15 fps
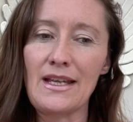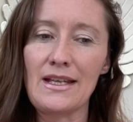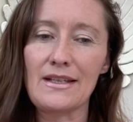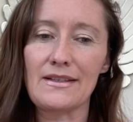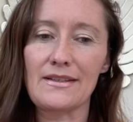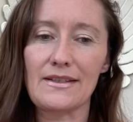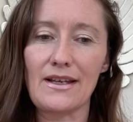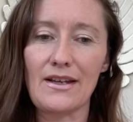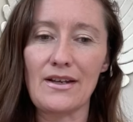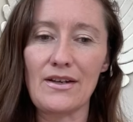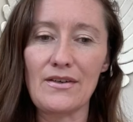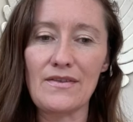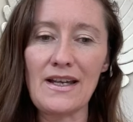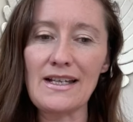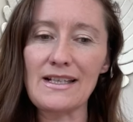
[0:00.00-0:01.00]

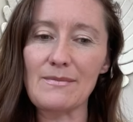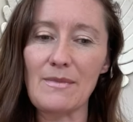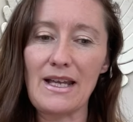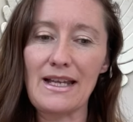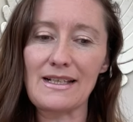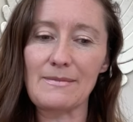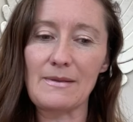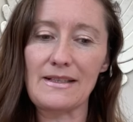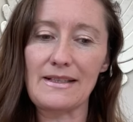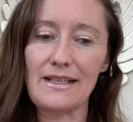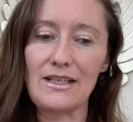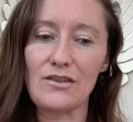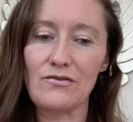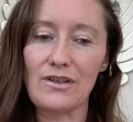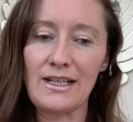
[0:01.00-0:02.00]
So that's my
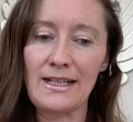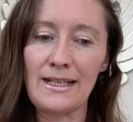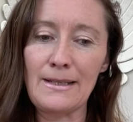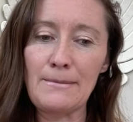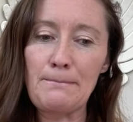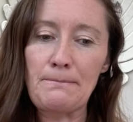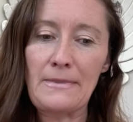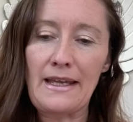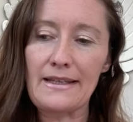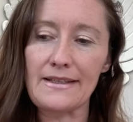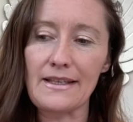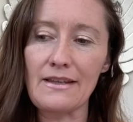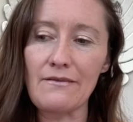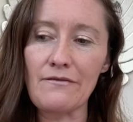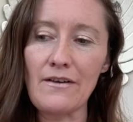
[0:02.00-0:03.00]
expertise, really.
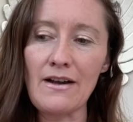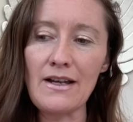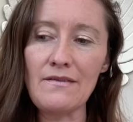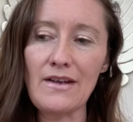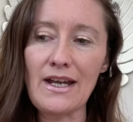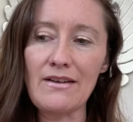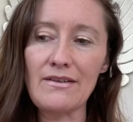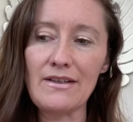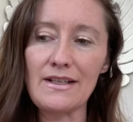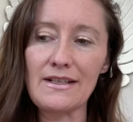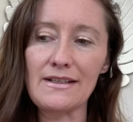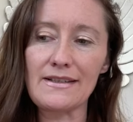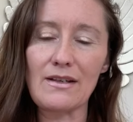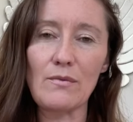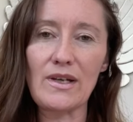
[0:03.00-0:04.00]
So the 5
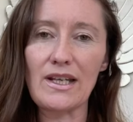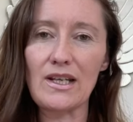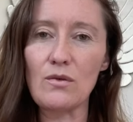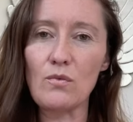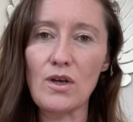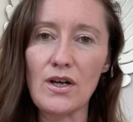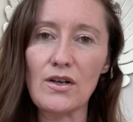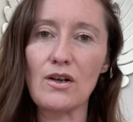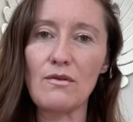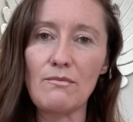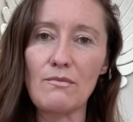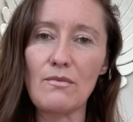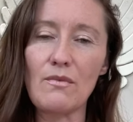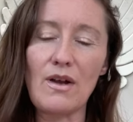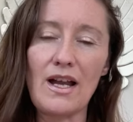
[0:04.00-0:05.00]
areas that we're going to work
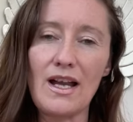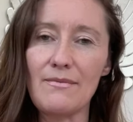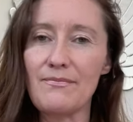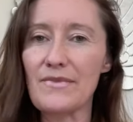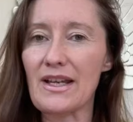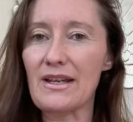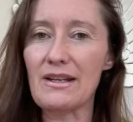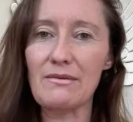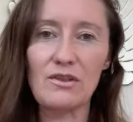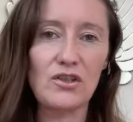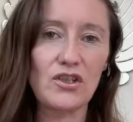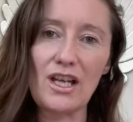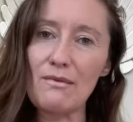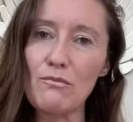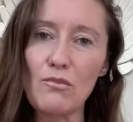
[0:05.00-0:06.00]
on, and I'm going to
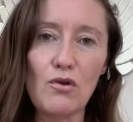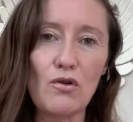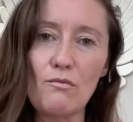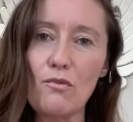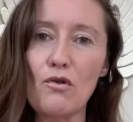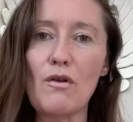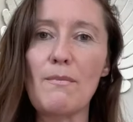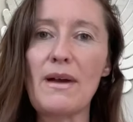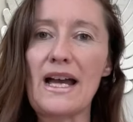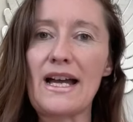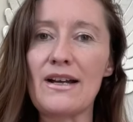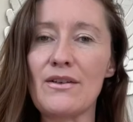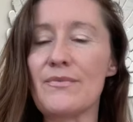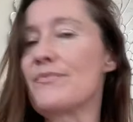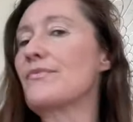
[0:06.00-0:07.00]
share more and more
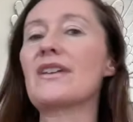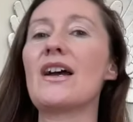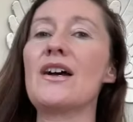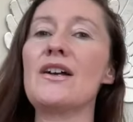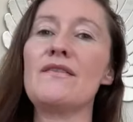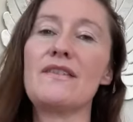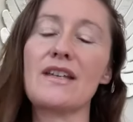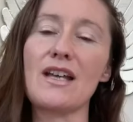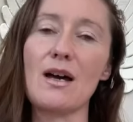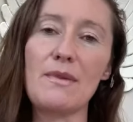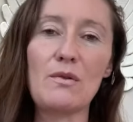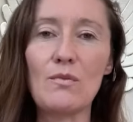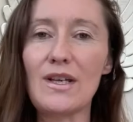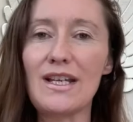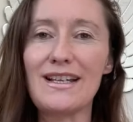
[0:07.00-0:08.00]
about over the
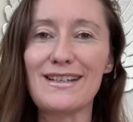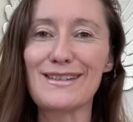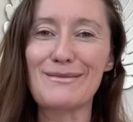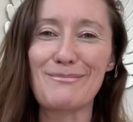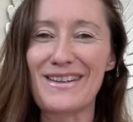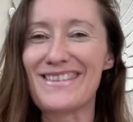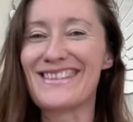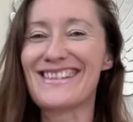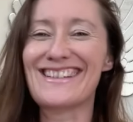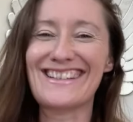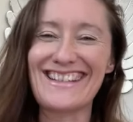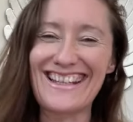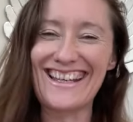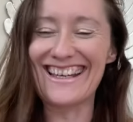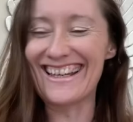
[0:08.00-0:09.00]
coming weeks and months
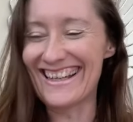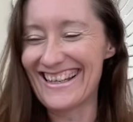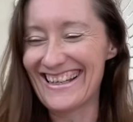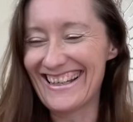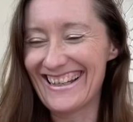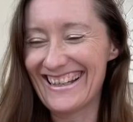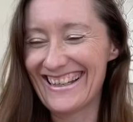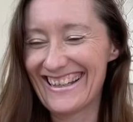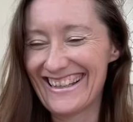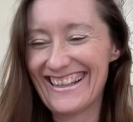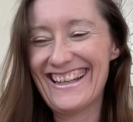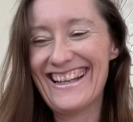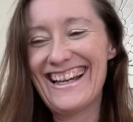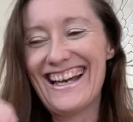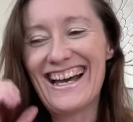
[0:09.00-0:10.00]
and year,
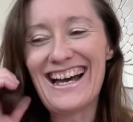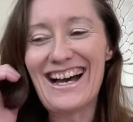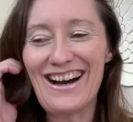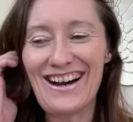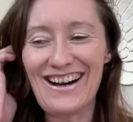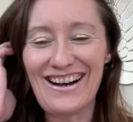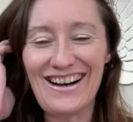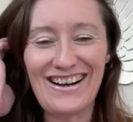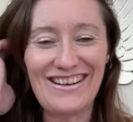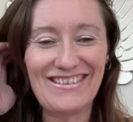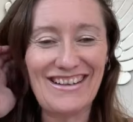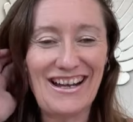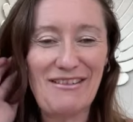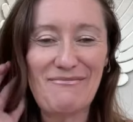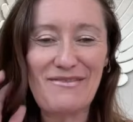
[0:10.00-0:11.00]

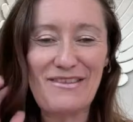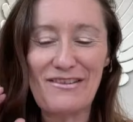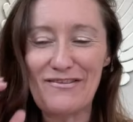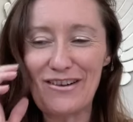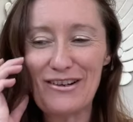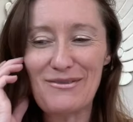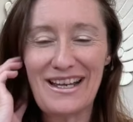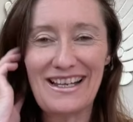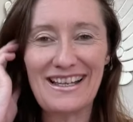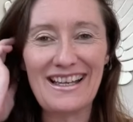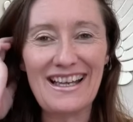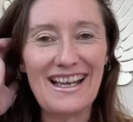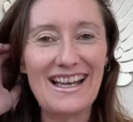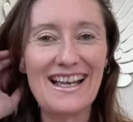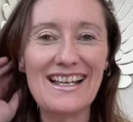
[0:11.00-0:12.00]
are the following.
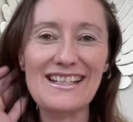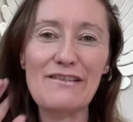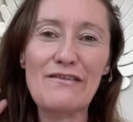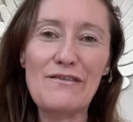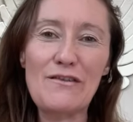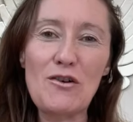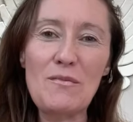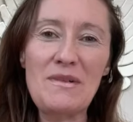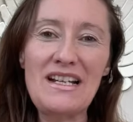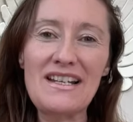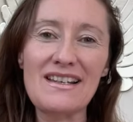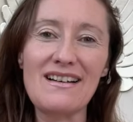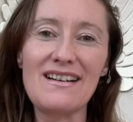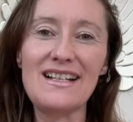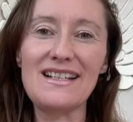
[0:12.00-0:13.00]
It's a formula
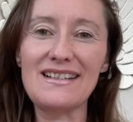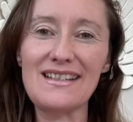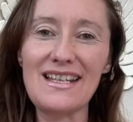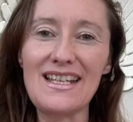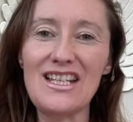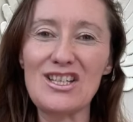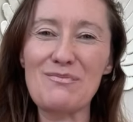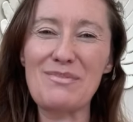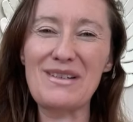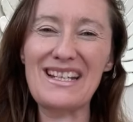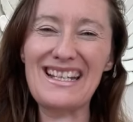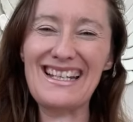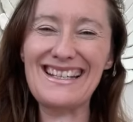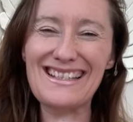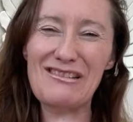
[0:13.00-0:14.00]
that I teach, but
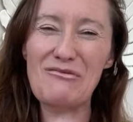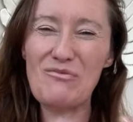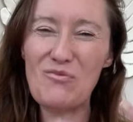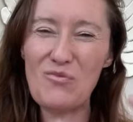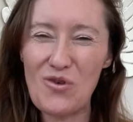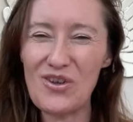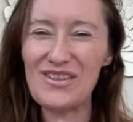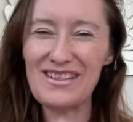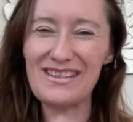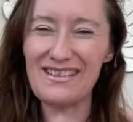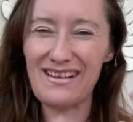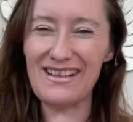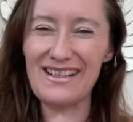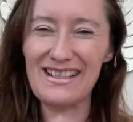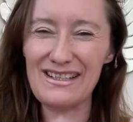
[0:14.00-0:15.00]
it isn't one
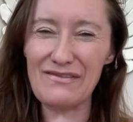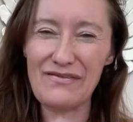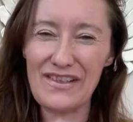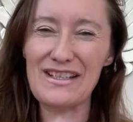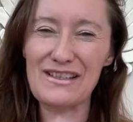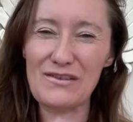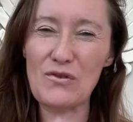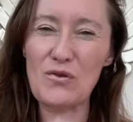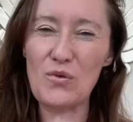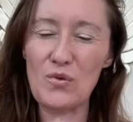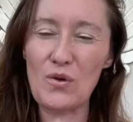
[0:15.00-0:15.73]
size fits all,